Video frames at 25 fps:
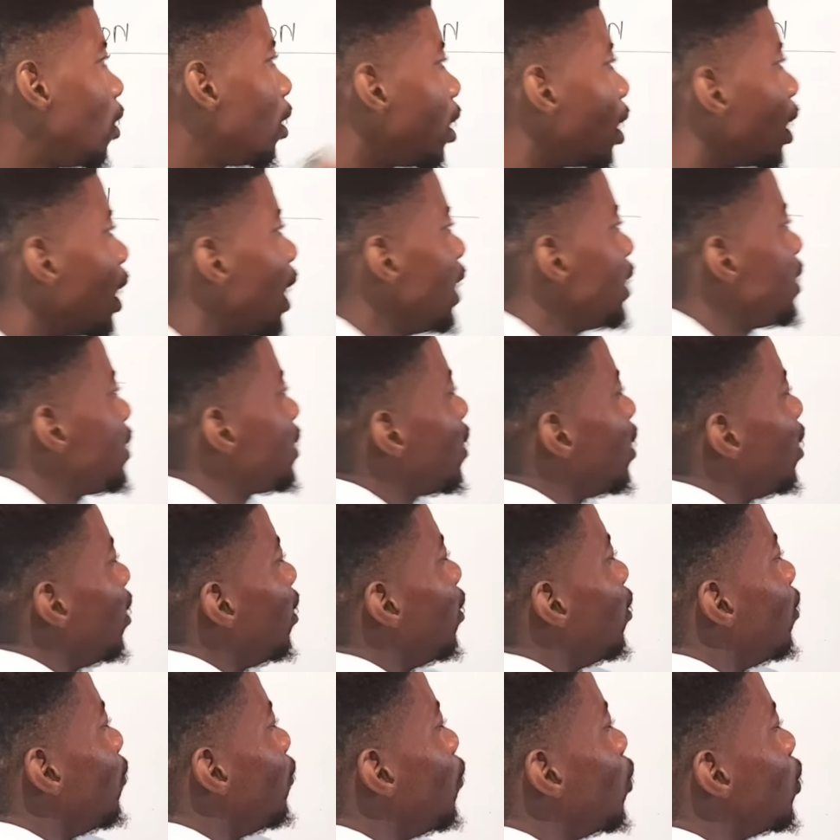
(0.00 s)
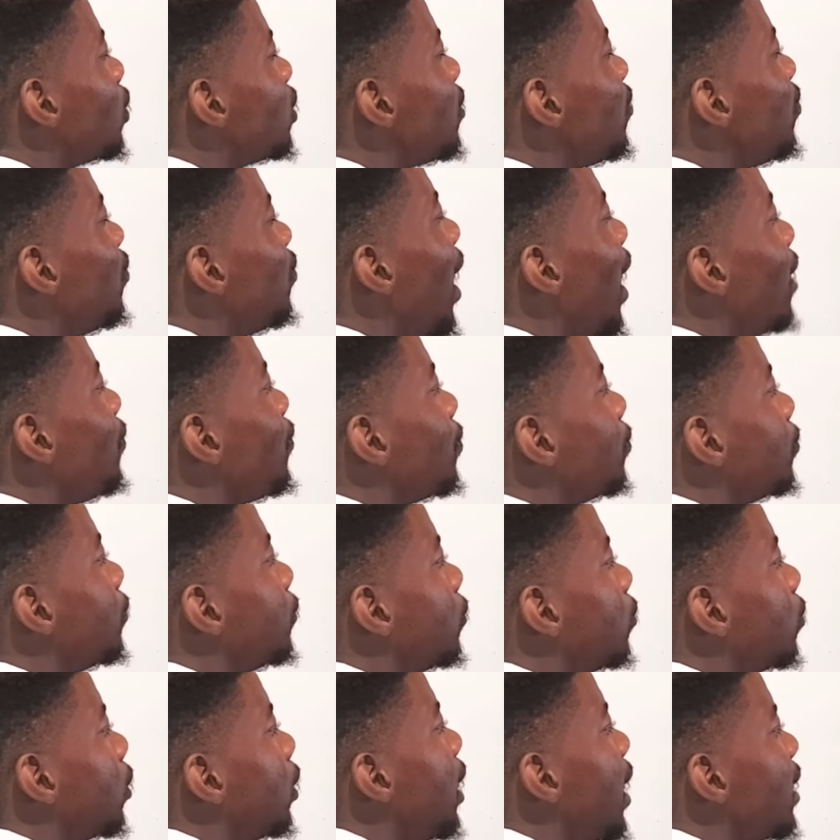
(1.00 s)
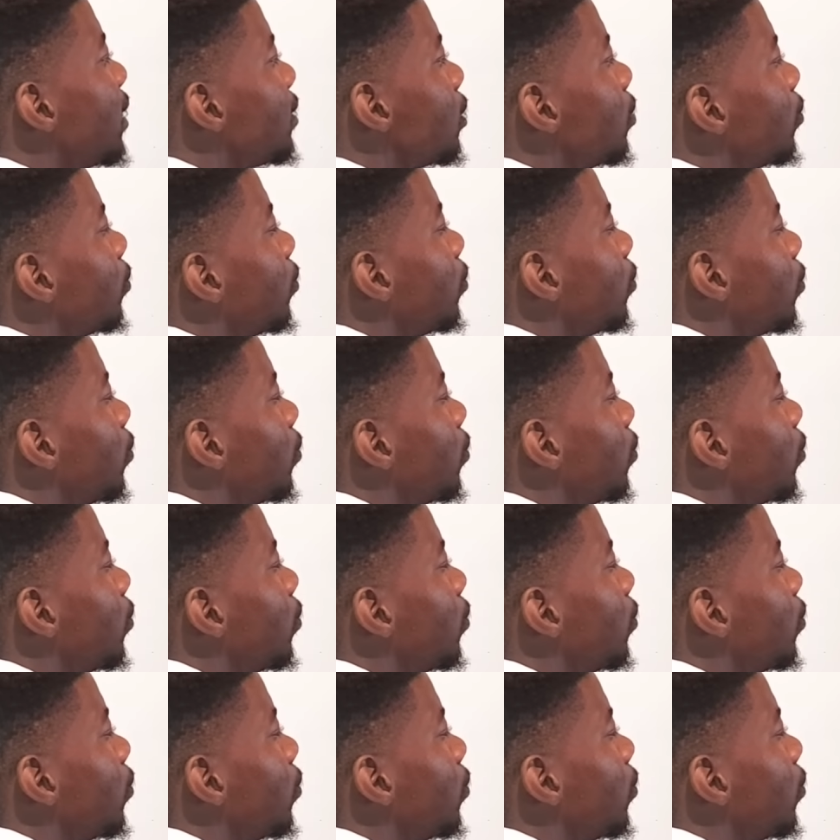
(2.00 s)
right? forty-five, yes,